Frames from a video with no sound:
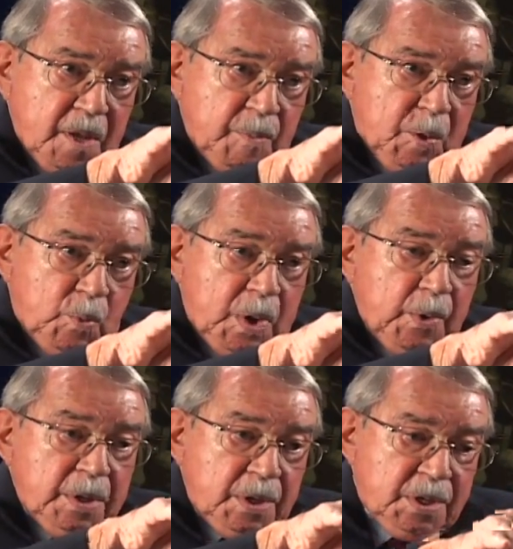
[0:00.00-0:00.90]
I mean, we
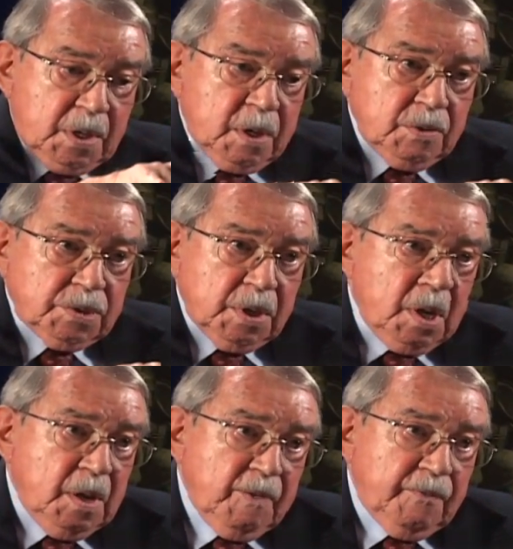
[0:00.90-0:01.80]
were in this close
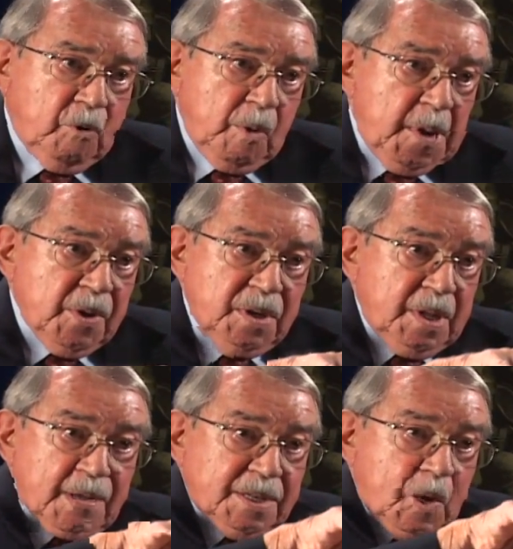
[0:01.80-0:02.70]
formation.
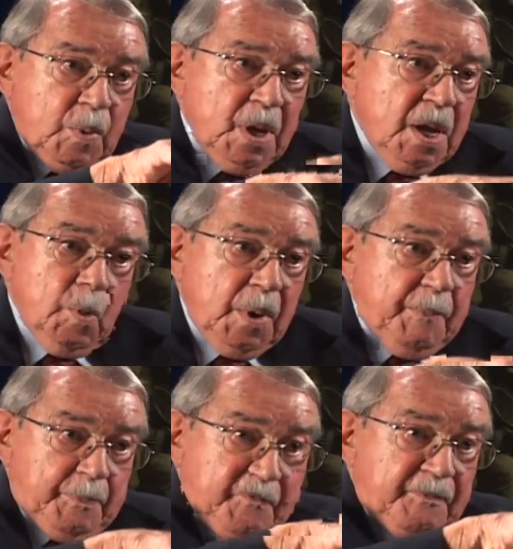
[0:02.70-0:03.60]
That's how we, we
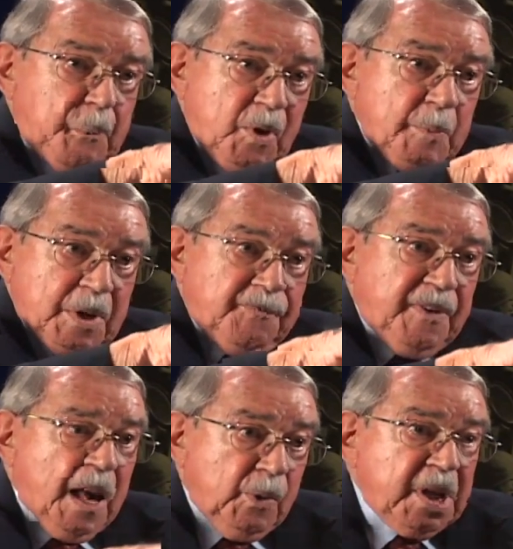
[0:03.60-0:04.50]
pretty much
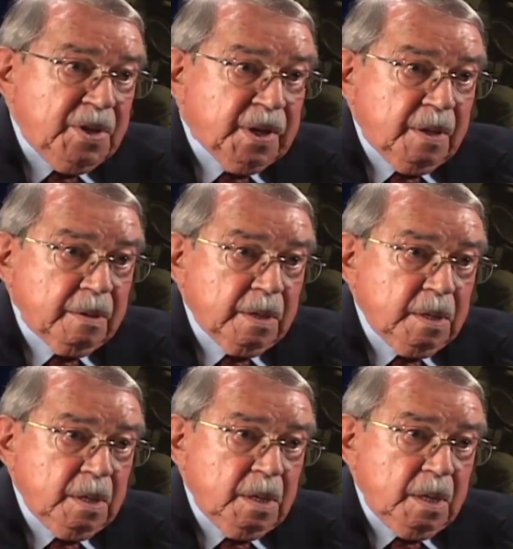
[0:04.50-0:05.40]
followed each other.
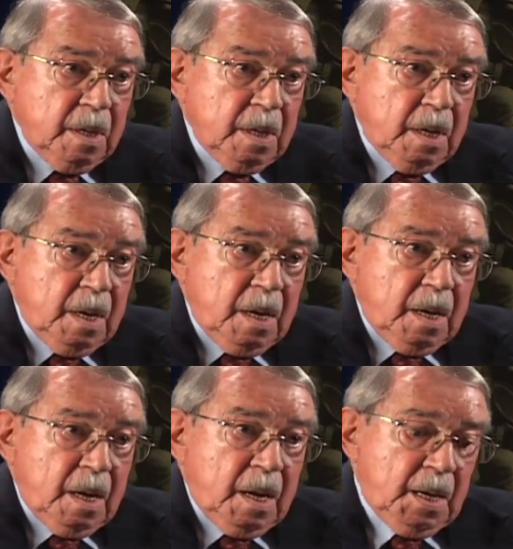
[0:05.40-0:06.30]

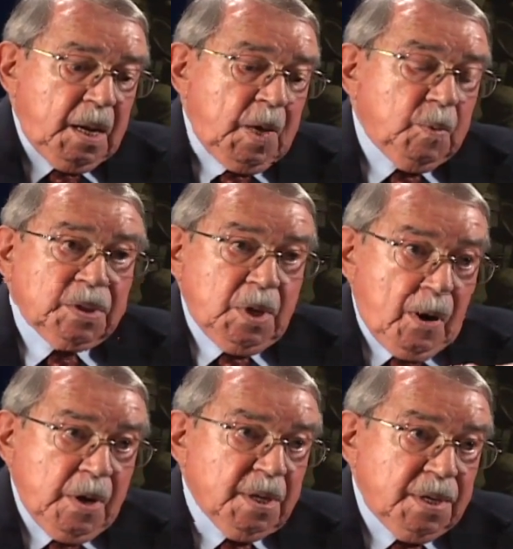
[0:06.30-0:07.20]
And, and it was
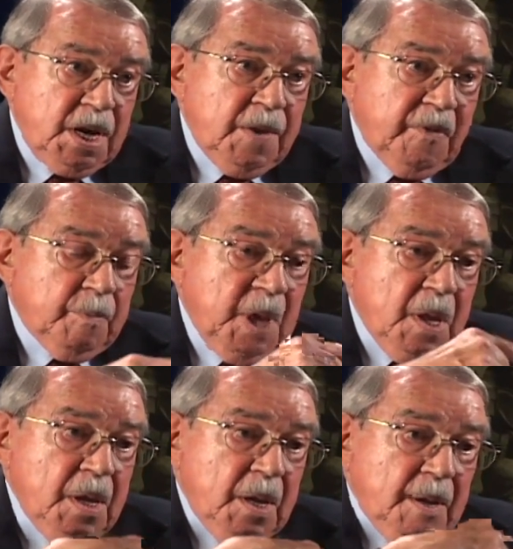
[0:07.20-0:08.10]
hard to see from
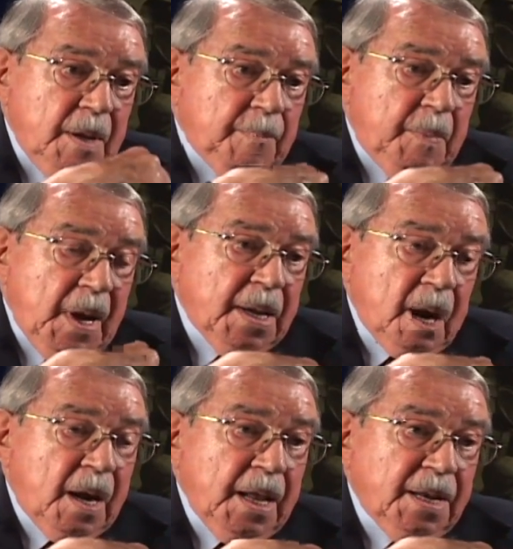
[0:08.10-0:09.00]
my
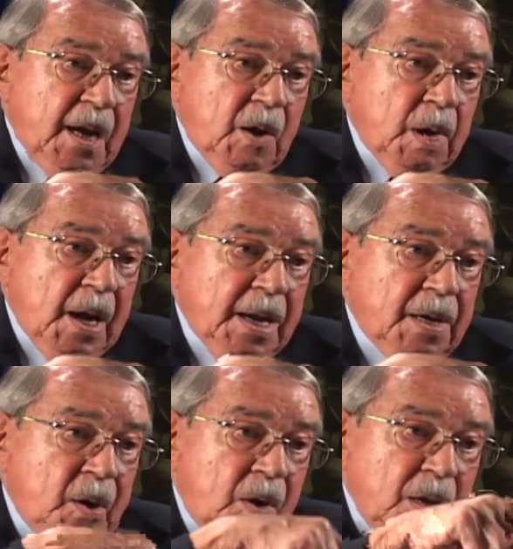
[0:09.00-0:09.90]
conning tower. I
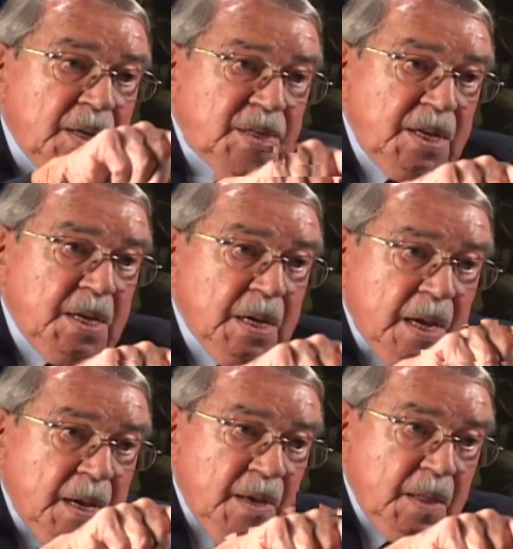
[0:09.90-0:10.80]
could hardly see
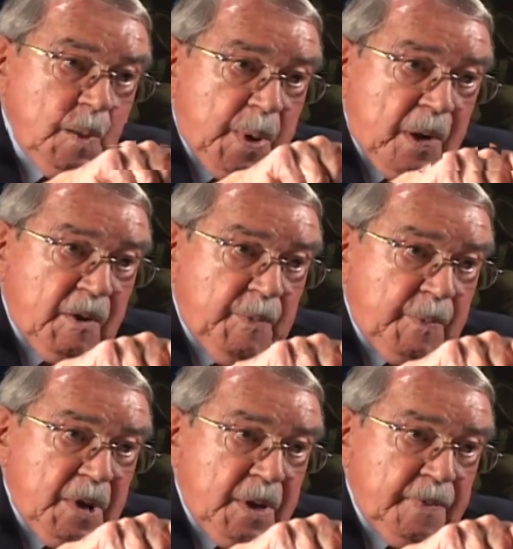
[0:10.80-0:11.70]
the bow of,
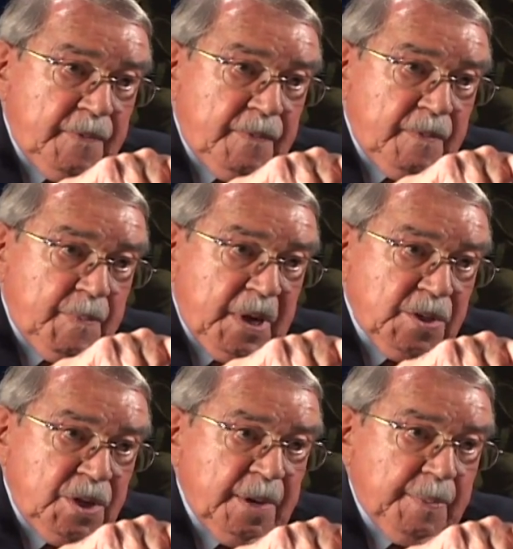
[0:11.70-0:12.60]
of my
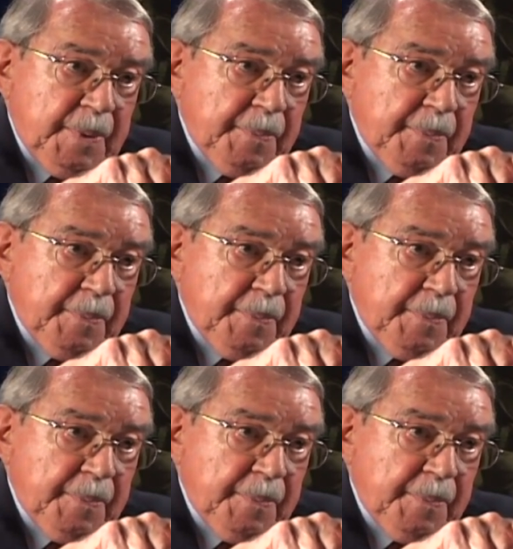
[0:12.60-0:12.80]
ship.